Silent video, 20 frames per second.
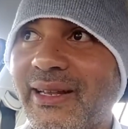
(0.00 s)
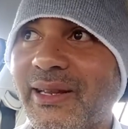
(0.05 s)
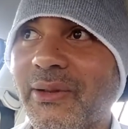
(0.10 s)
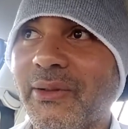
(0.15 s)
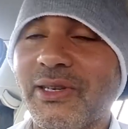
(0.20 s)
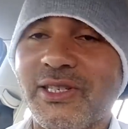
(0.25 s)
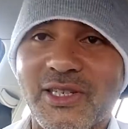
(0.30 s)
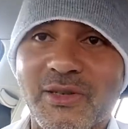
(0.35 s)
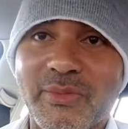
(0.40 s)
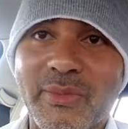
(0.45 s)
Now
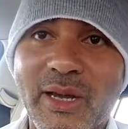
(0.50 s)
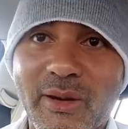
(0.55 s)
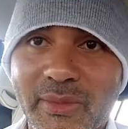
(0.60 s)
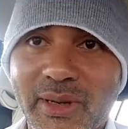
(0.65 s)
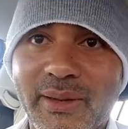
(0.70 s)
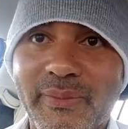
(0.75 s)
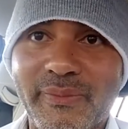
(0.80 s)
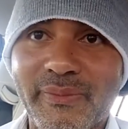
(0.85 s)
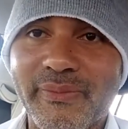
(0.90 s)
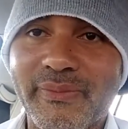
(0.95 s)
this is me on
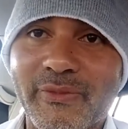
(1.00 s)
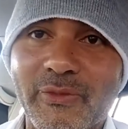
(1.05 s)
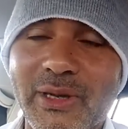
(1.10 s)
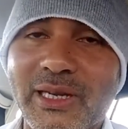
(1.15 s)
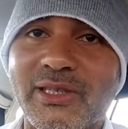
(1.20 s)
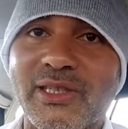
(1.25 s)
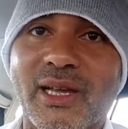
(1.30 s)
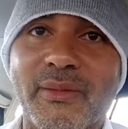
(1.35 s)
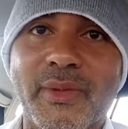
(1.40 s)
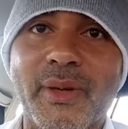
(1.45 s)
my way
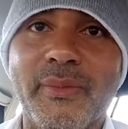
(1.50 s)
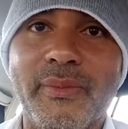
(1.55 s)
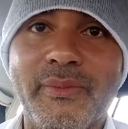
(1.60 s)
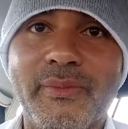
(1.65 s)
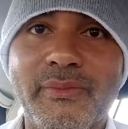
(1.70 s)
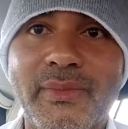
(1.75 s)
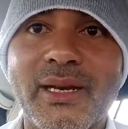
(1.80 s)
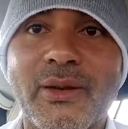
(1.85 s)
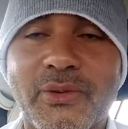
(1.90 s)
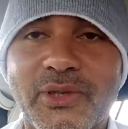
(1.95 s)
starting
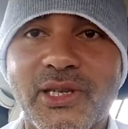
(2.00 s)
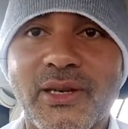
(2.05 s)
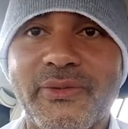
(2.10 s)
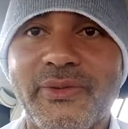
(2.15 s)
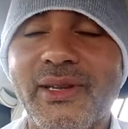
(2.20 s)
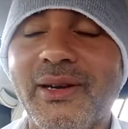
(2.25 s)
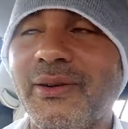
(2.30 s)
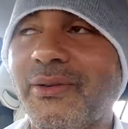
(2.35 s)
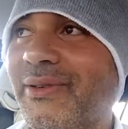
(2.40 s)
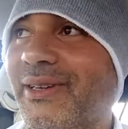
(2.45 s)
middle
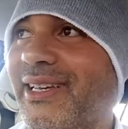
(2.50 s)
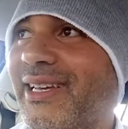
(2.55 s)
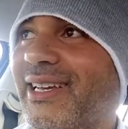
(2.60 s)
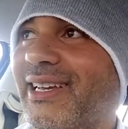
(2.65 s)
shift now,